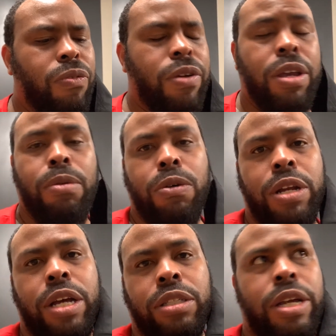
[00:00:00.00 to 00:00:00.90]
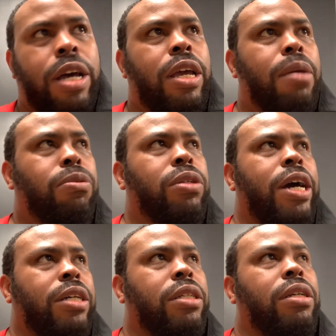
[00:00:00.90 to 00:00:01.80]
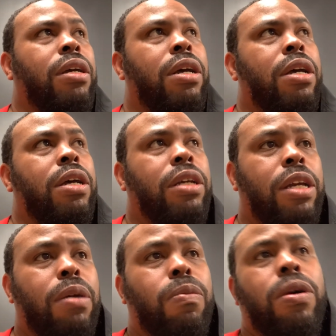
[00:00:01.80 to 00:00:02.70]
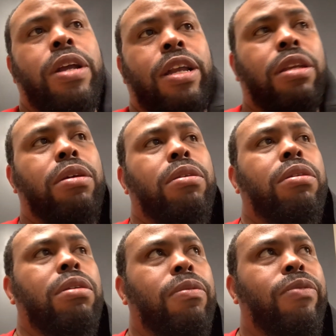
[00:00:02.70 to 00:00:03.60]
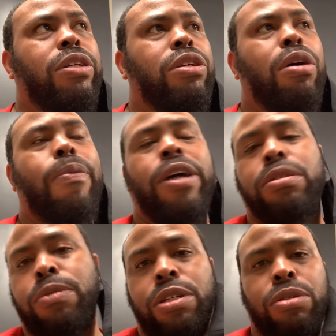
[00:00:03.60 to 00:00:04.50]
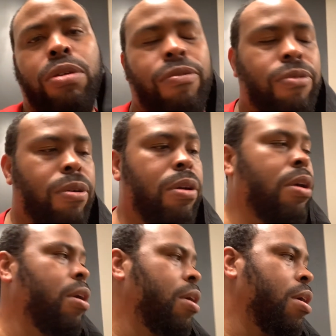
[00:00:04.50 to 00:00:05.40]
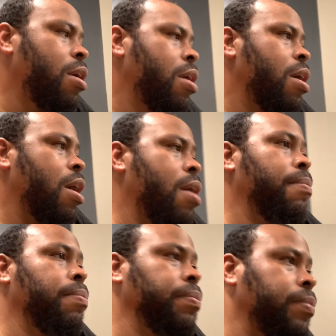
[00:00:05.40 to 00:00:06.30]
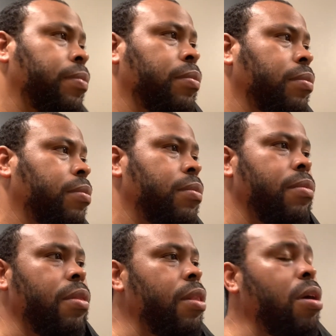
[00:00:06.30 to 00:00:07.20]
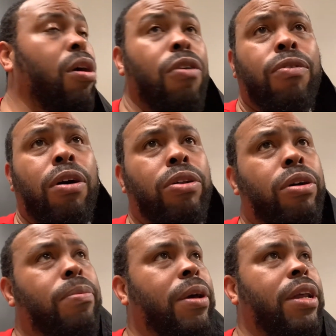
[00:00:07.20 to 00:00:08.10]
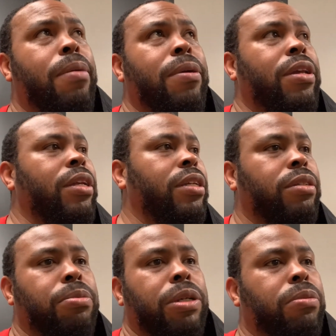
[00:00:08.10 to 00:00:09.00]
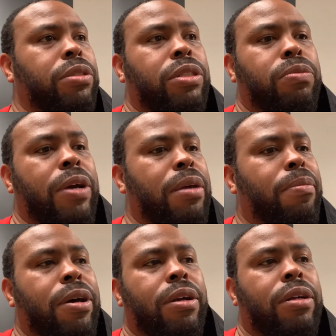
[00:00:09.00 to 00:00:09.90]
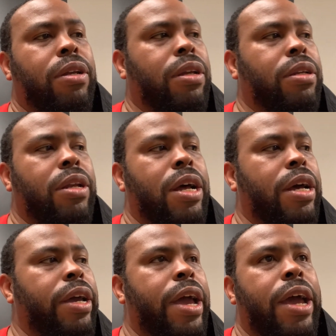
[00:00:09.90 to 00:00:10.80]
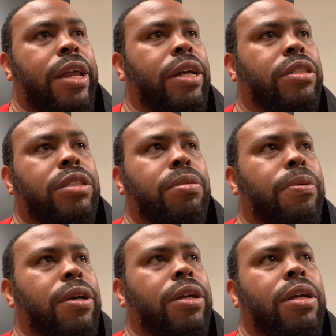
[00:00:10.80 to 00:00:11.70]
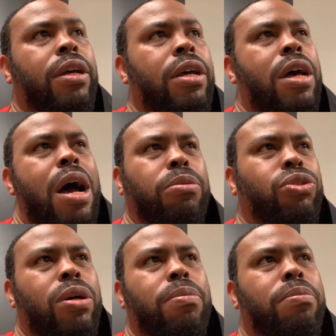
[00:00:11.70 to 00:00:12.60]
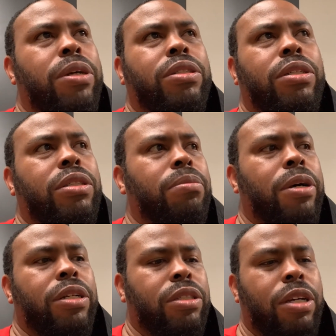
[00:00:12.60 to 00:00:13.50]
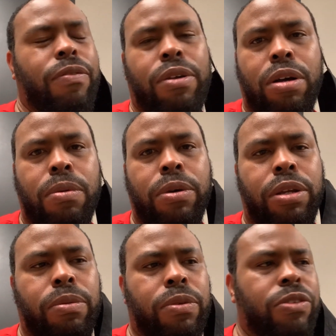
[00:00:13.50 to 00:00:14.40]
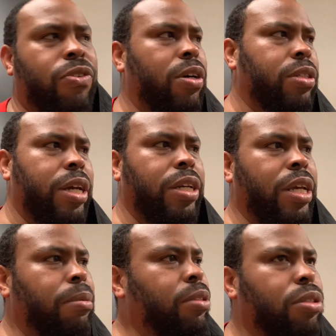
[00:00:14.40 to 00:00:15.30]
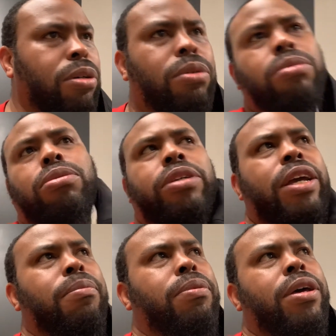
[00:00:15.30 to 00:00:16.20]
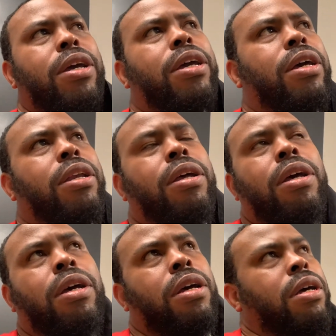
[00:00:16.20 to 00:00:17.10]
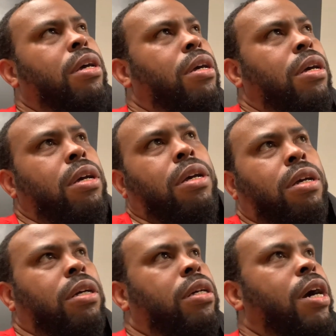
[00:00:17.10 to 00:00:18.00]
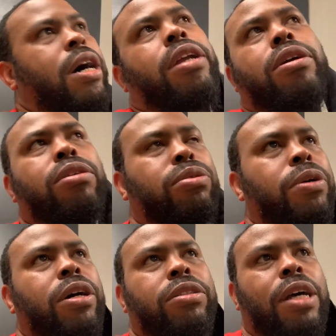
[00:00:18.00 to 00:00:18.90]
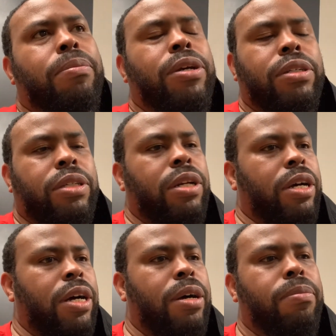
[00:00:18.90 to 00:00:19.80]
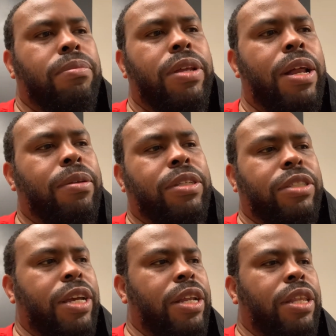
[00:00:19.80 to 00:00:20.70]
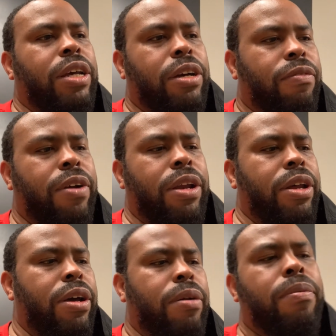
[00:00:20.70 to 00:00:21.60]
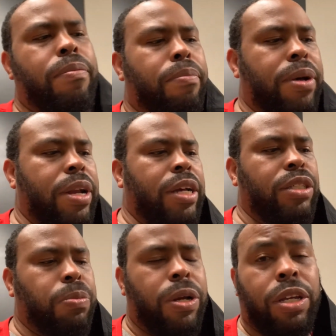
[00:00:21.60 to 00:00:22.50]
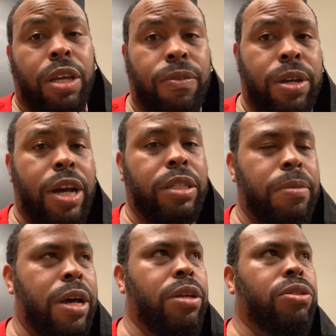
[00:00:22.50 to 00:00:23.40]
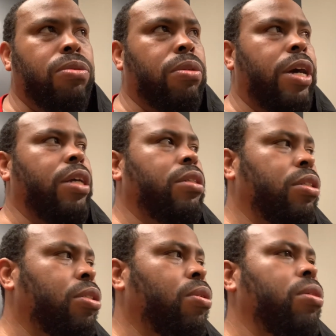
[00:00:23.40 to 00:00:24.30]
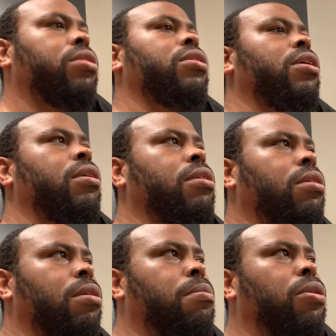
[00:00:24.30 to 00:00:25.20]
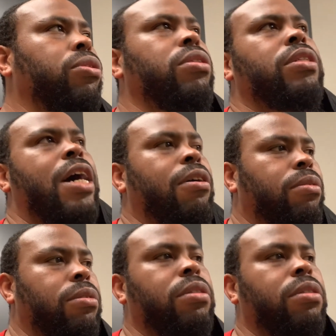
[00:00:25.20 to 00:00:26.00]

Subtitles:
for anyone that's not able to actually get one at the retail price of what it's going for. Overall though, man, I mean, it was just way better than I had anticipated. I'm sure I'm missing some other stuff along with it as far as like Demon's Souls gameplay and God knows what else I missed that I just can't think of right now. But I just wanted to give you guys my initial, like, just thoughts and emotions out